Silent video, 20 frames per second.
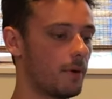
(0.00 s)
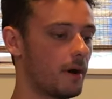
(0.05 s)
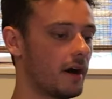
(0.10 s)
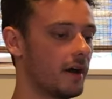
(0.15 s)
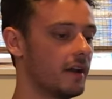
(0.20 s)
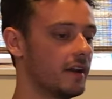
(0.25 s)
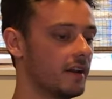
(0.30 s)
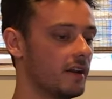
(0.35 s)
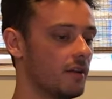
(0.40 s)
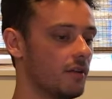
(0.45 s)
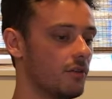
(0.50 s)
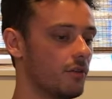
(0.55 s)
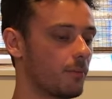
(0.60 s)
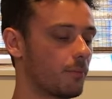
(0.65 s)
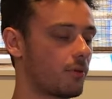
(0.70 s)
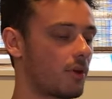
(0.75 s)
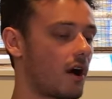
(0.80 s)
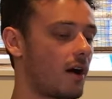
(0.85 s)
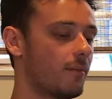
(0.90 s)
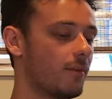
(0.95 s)
But
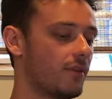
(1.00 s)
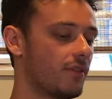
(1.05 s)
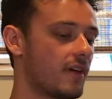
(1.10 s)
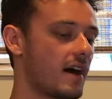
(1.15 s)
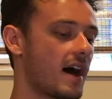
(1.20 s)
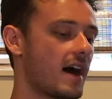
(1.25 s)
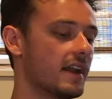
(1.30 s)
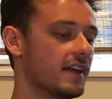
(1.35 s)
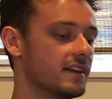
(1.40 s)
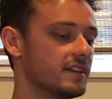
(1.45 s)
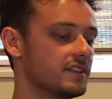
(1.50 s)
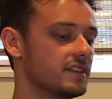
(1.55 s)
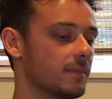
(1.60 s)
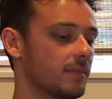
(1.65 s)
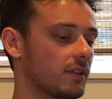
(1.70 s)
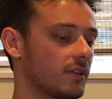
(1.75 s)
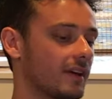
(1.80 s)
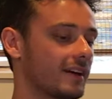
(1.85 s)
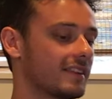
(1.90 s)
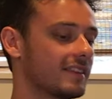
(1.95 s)
the problem with that is
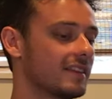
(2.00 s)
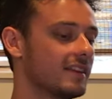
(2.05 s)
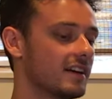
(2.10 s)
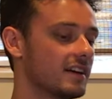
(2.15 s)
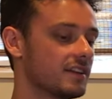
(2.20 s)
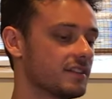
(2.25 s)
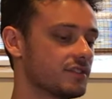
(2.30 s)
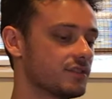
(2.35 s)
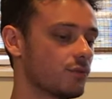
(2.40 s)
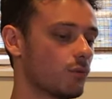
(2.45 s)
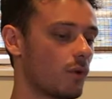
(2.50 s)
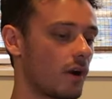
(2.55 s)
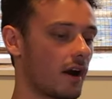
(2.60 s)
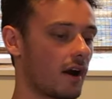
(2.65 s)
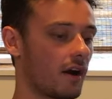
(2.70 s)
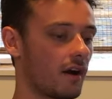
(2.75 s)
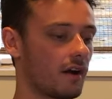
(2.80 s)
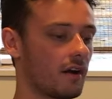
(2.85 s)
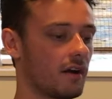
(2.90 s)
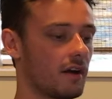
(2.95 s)
something like this,
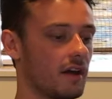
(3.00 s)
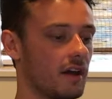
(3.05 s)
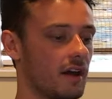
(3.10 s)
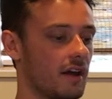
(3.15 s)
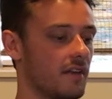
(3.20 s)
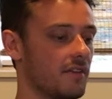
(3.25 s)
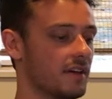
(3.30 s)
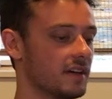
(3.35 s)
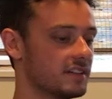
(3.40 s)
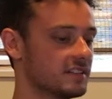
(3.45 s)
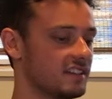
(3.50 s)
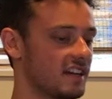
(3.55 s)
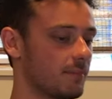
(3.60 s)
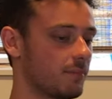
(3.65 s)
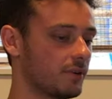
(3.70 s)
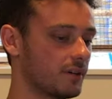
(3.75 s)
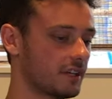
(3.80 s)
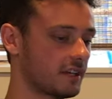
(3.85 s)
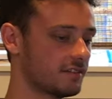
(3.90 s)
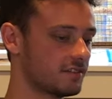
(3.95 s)
where the
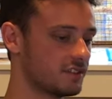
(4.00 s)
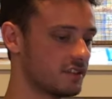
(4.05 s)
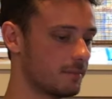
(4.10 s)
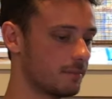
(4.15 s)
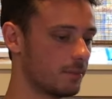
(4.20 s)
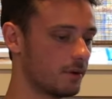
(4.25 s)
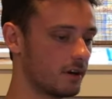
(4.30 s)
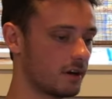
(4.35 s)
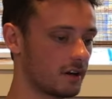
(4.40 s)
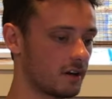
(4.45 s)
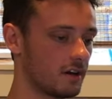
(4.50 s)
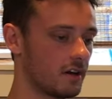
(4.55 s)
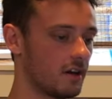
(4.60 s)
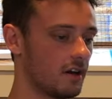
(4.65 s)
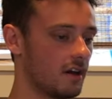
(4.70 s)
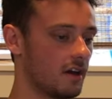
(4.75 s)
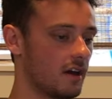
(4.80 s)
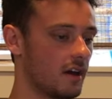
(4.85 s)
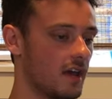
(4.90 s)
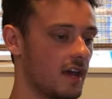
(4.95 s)
example he gives in the book,
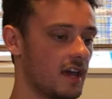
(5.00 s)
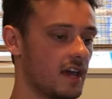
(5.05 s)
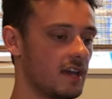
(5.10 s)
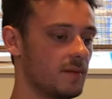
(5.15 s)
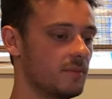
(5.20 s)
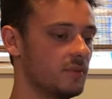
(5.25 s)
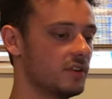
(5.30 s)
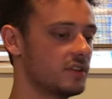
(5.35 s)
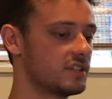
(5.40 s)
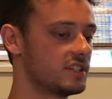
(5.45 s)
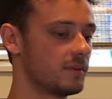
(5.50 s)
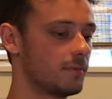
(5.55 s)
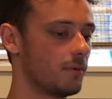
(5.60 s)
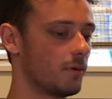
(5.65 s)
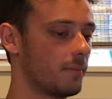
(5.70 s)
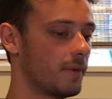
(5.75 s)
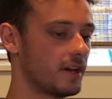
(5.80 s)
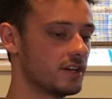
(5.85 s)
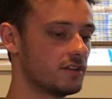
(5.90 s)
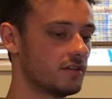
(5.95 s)
a
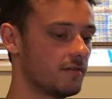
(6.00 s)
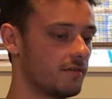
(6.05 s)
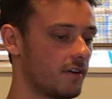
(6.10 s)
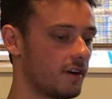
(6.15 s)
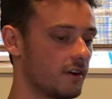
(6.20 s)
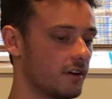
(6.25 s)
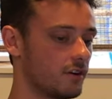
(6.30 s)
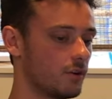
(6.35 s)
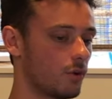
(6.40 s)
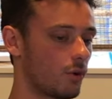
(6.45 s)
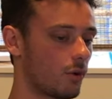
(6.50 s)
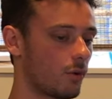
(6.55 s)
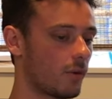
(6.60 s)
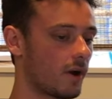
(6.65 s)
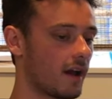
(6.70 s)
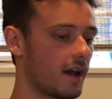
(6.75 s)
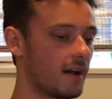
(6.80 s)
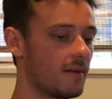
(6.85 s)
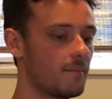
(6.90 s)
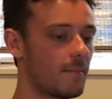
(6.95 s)
municipal pension fund in
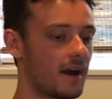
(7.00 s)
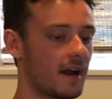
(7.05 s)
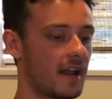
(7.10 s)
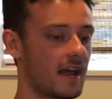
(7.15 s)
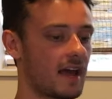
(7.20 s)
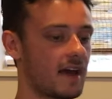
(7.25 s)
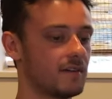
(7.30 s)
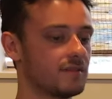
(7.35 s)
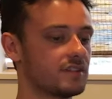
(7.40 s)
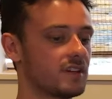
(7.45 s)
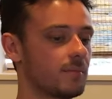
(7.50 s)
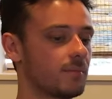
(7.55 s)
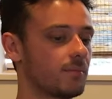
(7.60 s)
Norway might have